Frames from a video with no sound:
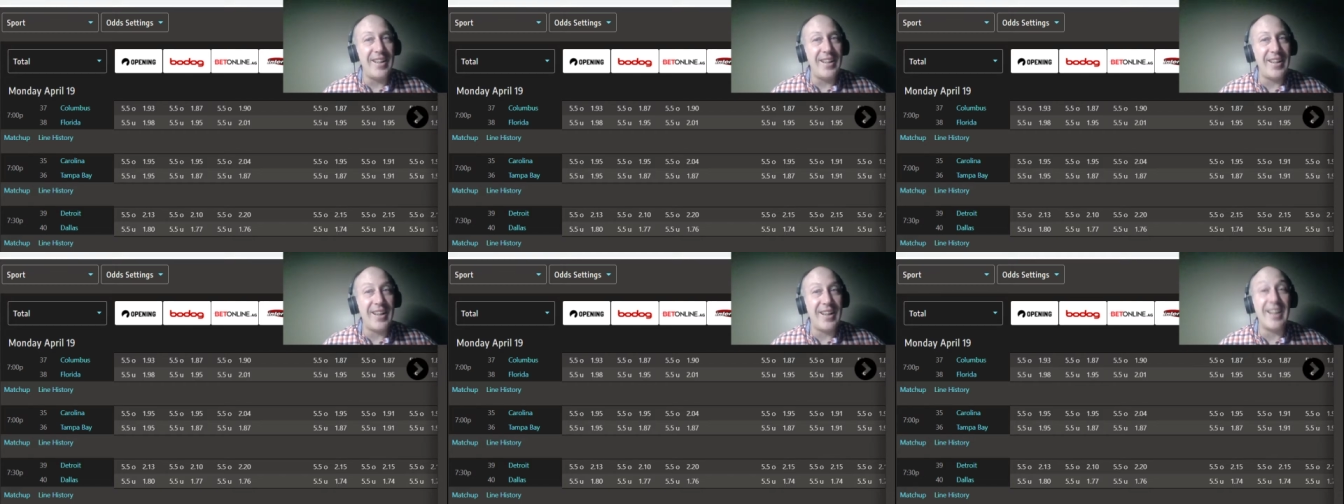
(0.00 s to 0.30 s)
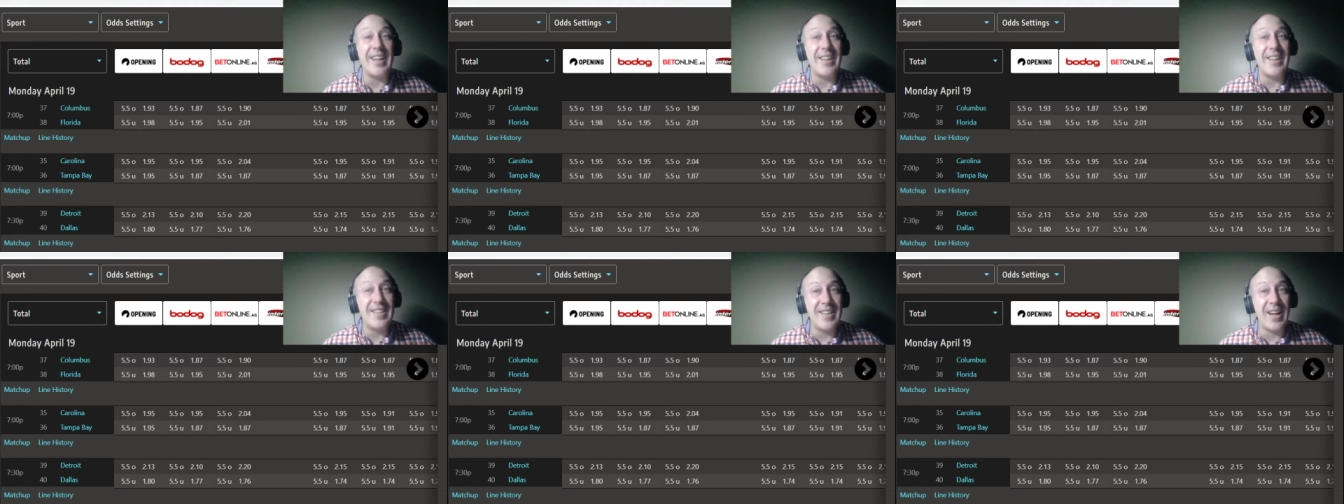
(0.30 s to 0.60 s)
They're
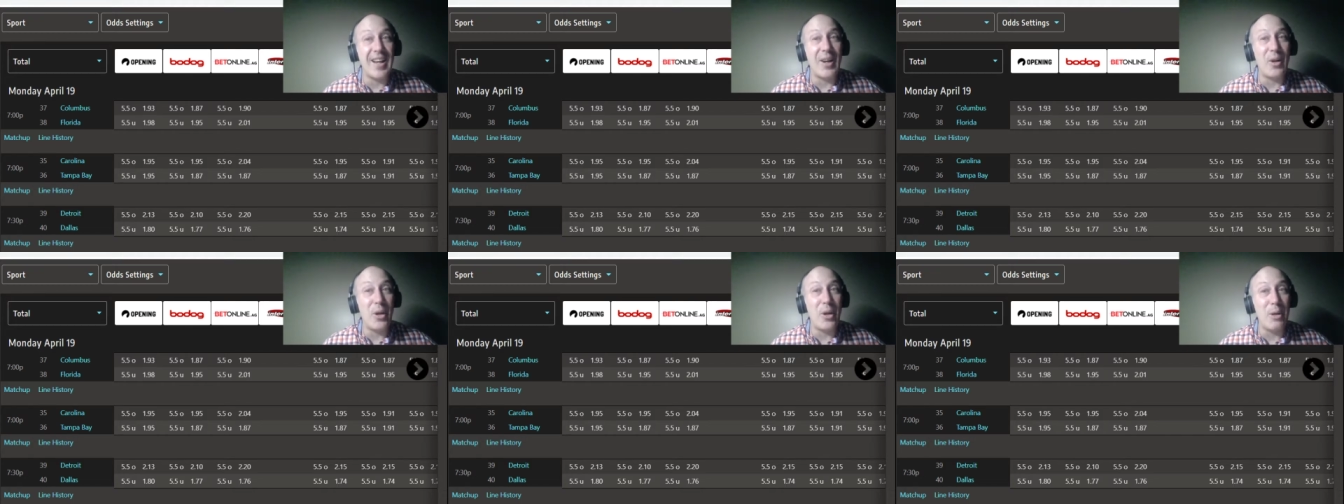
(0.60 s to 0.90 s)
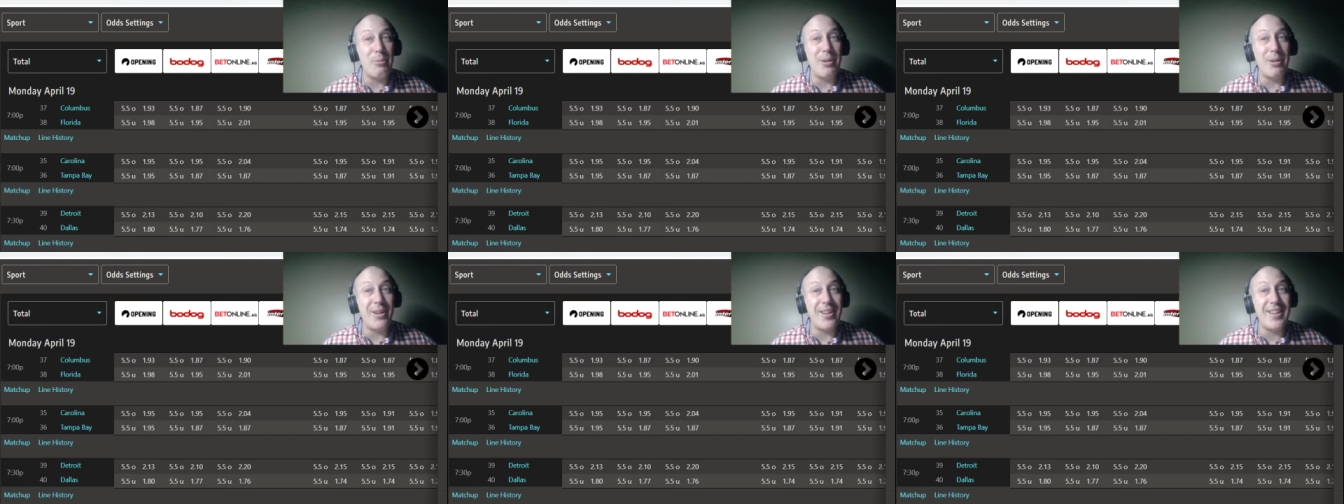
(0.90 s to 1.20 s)
going to tell you
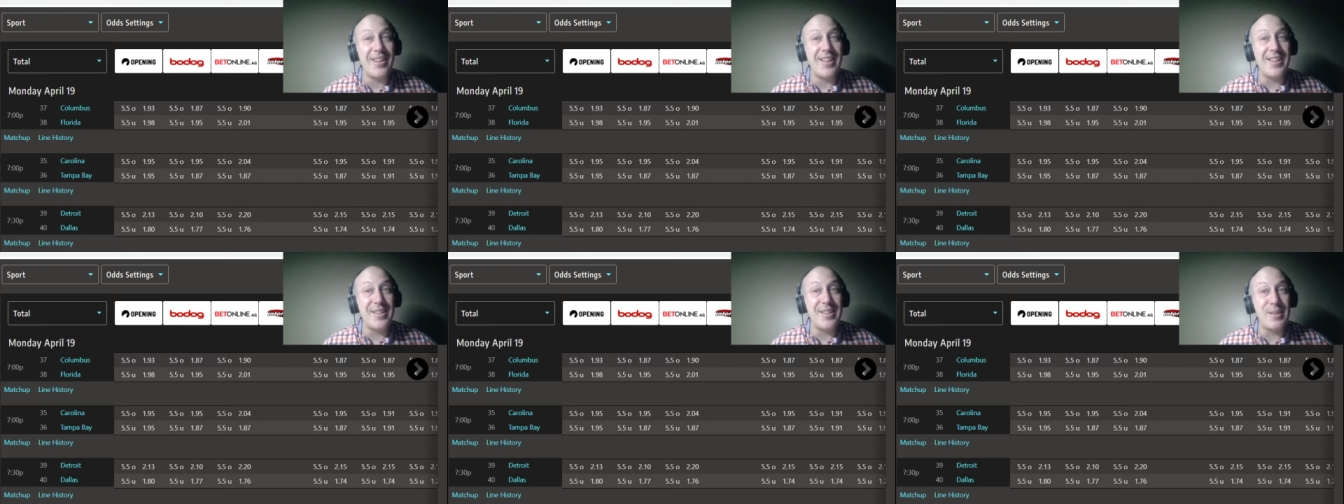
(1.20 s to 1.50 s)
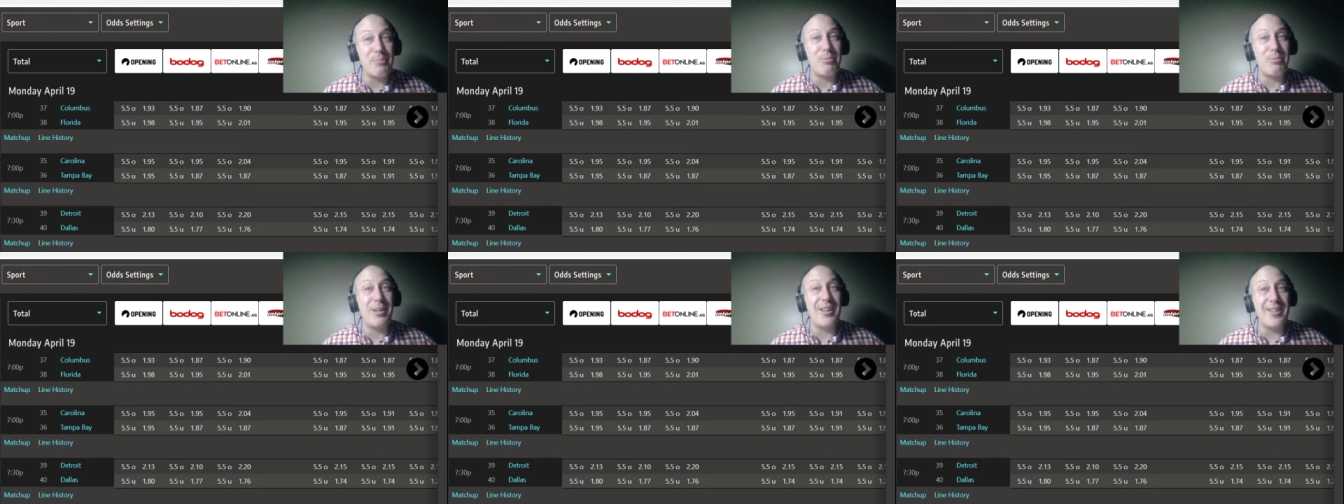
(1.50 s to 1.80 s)
about a
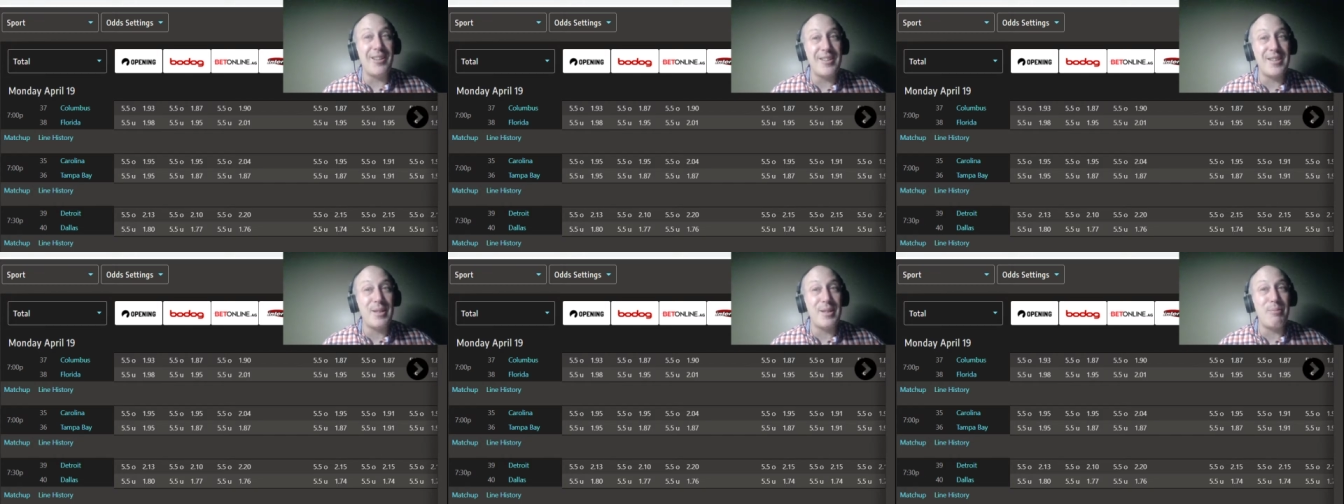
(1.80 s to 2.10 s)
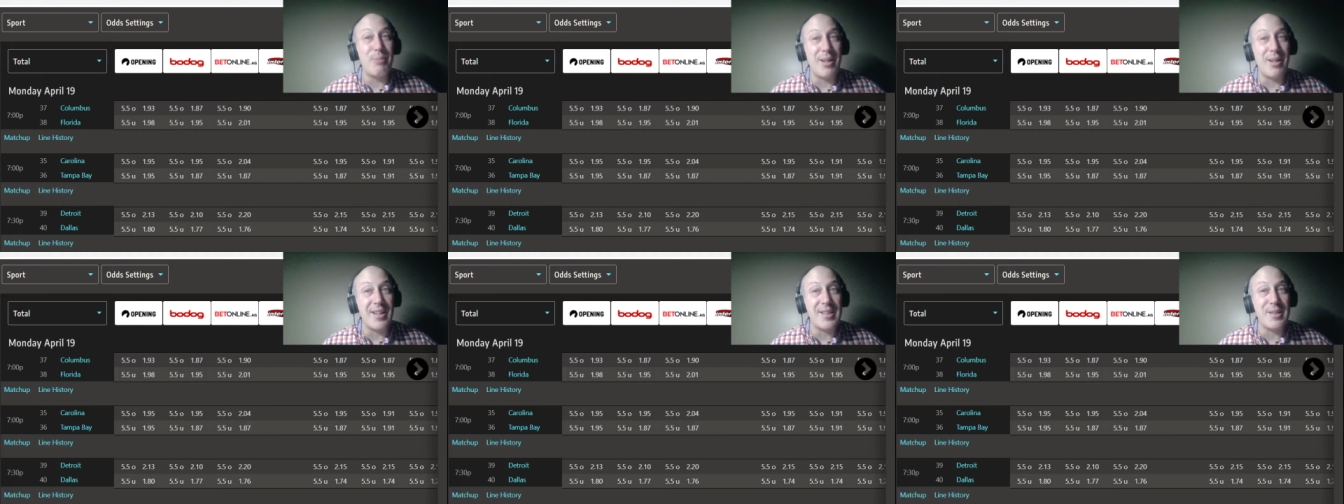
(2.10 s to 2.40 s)
conspiracy
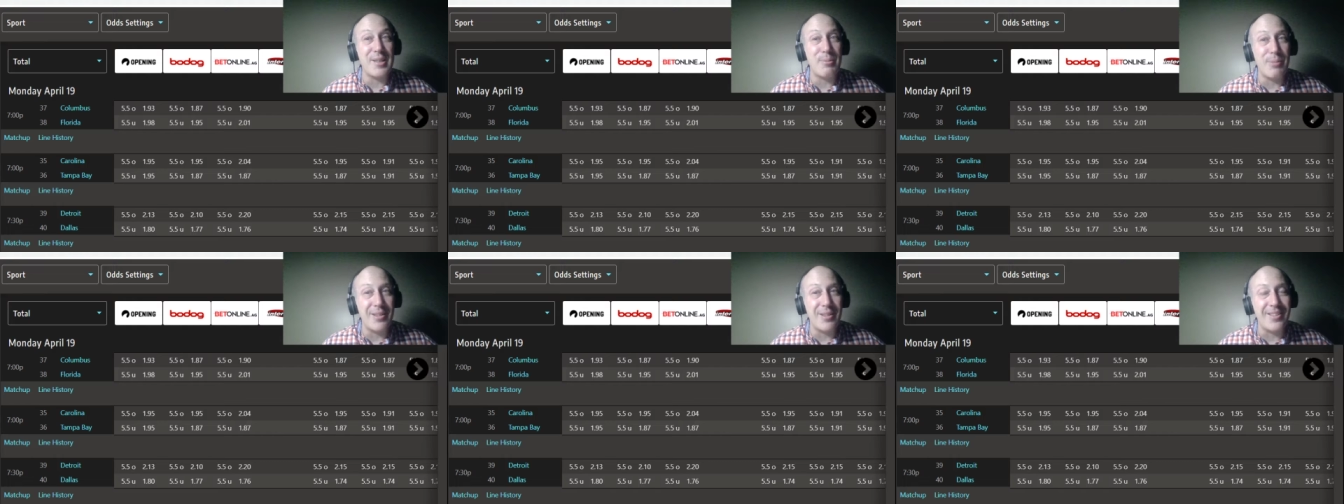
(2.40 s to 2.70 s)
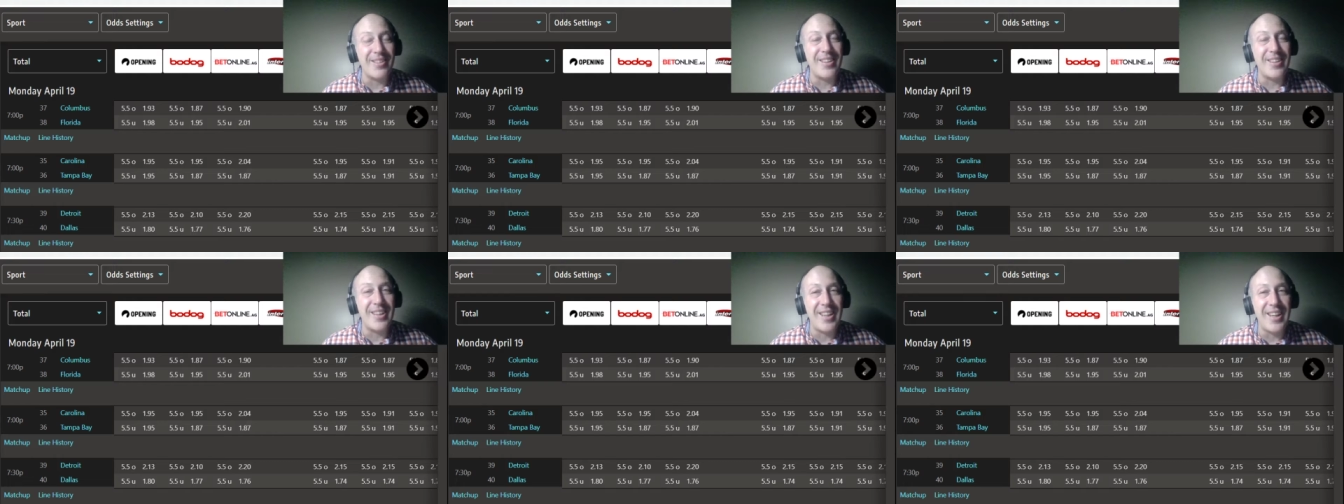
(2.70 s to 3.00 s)

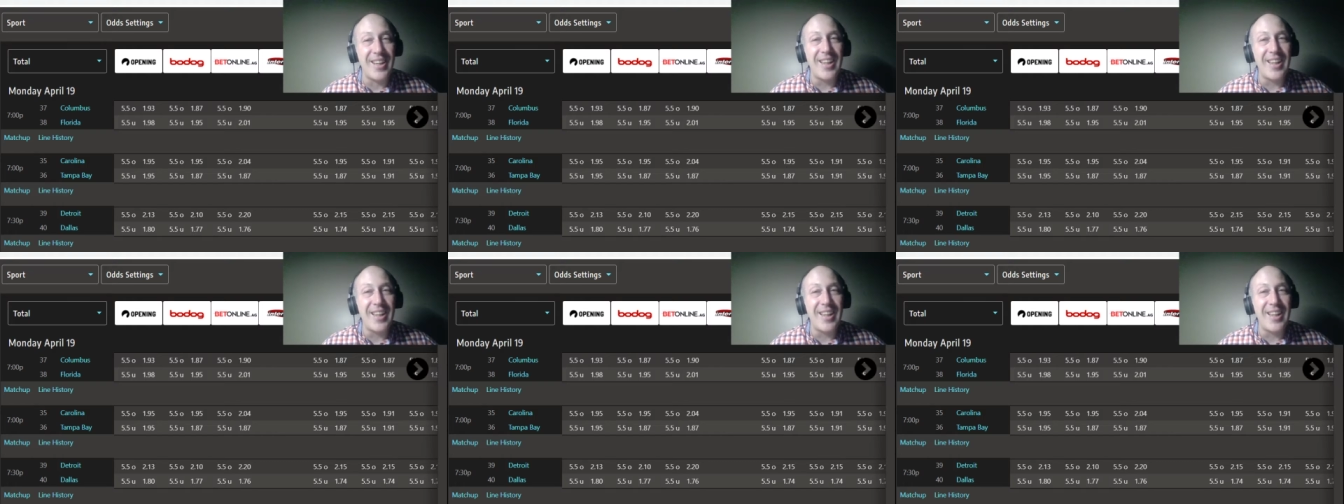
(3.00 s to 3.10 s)
possibility.